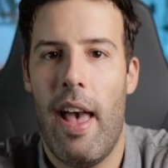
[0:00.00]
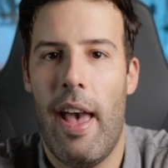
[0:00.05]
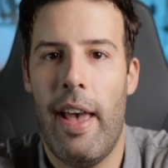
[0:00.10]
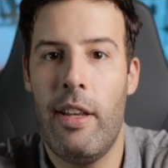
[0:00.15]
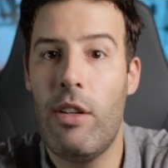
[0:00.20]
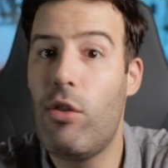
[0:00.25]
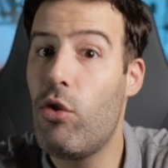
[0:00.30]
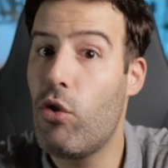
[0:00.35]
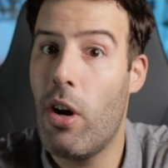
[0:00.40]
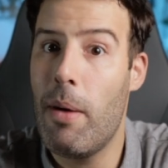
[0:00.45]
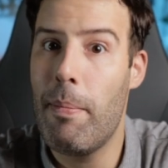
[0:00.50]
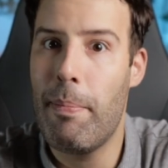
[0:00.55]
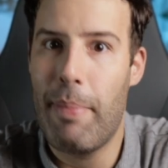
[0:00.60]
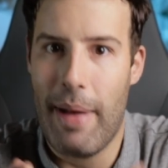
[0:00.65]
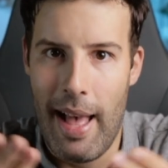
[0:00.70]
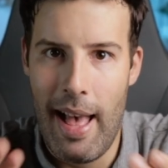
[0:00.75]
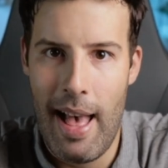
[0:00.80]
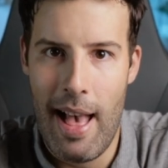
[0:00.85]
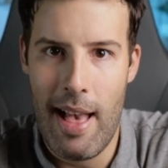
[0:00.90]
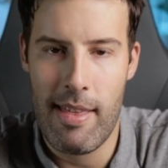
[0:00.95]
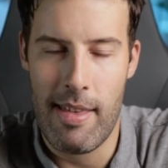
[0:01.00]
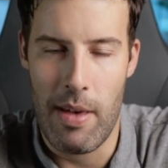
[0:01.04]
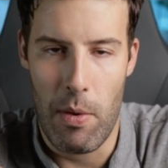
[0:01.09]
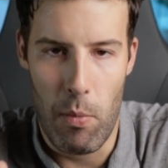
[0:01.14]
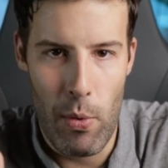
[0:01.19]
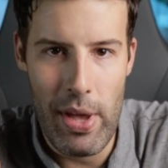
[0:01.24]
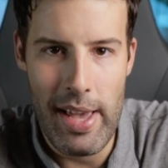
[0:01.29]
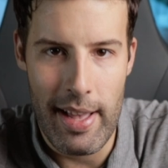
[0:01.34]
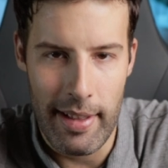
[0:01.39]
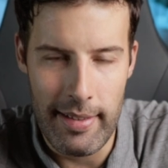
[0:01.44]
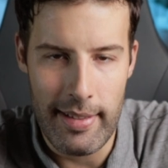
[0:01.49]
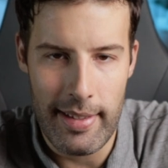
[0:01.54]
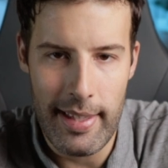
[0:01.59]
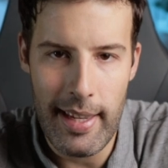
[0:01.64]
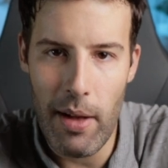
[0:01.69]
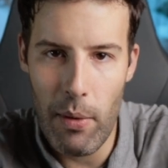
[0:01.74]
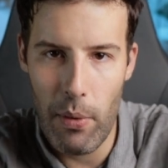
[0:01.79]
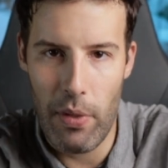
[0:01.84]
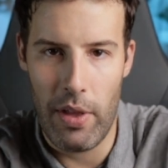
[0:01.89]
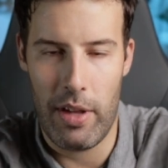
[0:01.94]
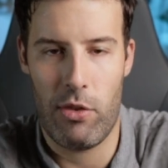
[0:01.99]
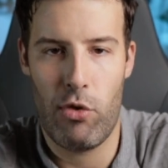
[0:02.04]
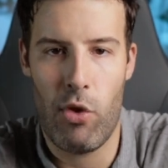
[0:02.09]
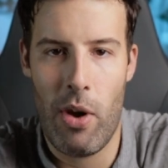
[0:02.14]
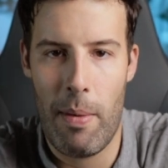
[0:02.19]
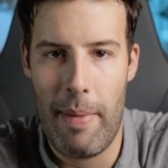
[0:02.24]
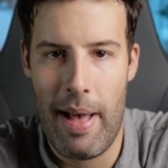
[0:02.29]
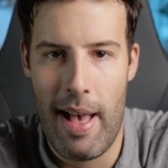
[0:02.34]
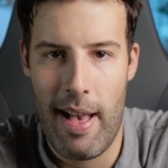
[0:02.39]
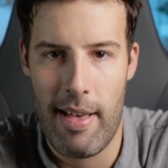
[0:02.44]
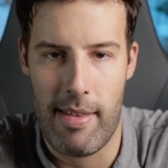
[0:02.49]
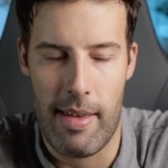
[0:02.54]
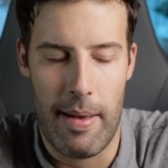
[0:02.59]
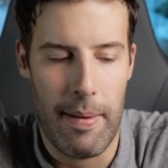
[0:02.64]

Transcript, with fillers: And Trump has it. We can tell that Trump has